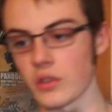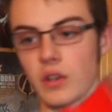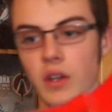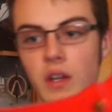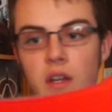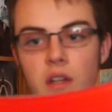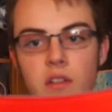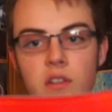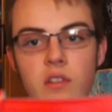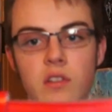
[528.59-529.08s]

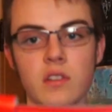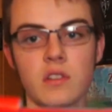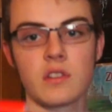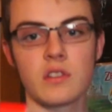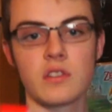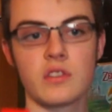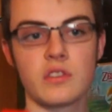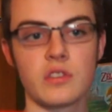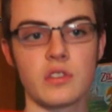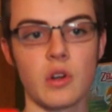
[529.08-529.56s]
like
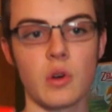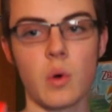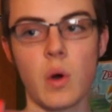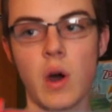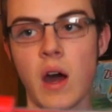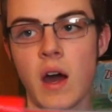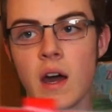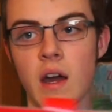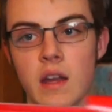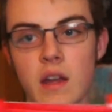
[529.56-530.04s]
so
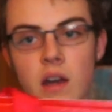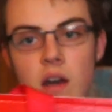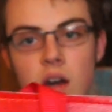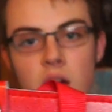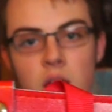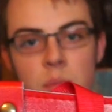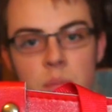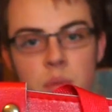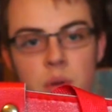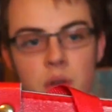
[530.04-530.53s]
high
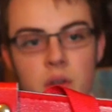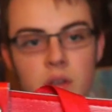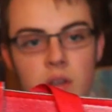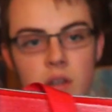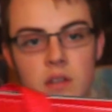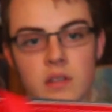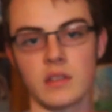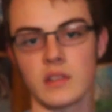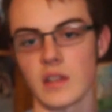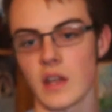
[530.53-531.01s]
up
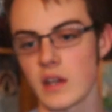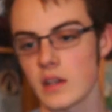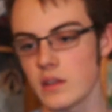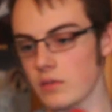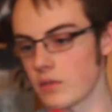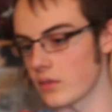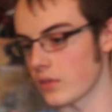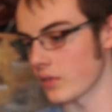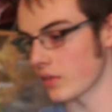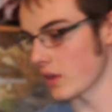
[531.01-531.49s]
it's not
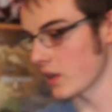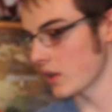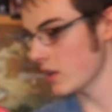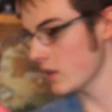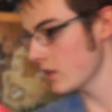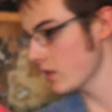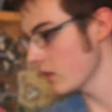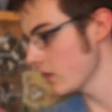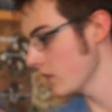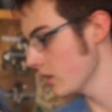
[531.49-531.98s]
even
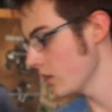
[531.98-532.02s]
funny.